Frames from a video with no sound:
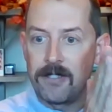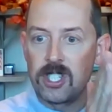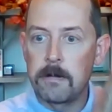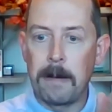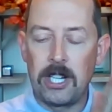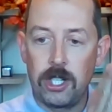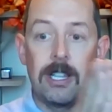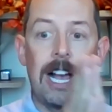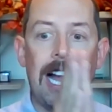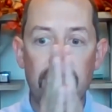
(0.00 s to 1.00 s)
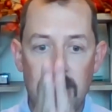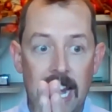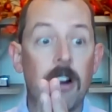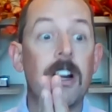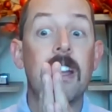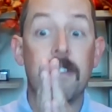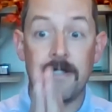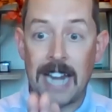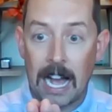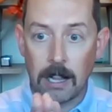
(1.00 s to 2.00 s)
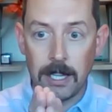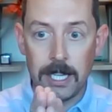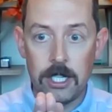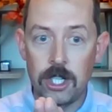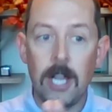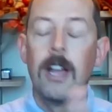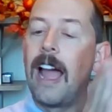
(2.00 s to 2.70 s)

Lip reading: specialized area of knowledge,